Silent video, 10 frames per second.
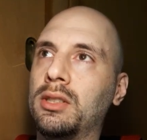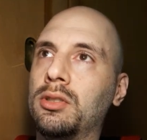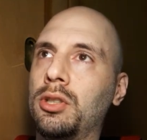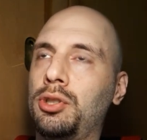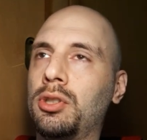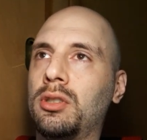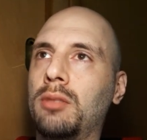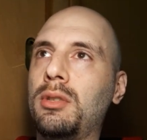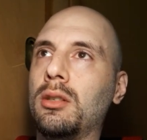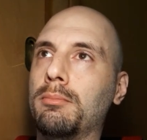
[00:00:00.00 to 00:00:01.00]
Is this just going
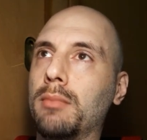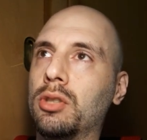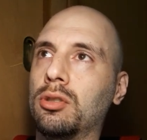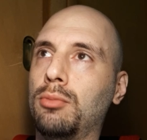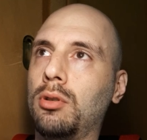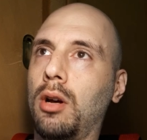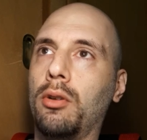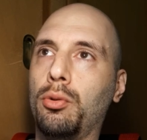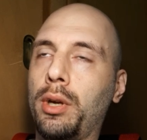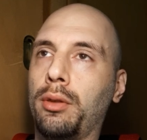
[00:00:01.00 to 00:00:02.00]
to be miserable all
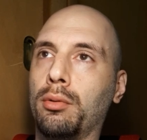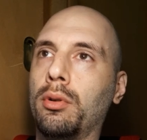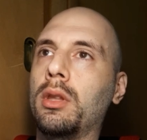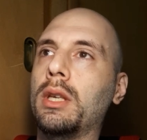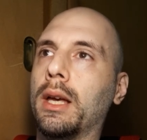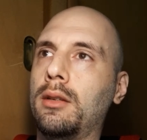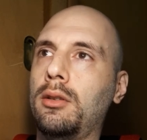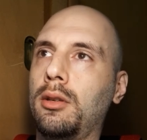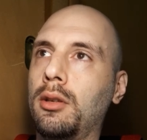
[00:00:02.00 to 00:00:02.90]
the way through to the end?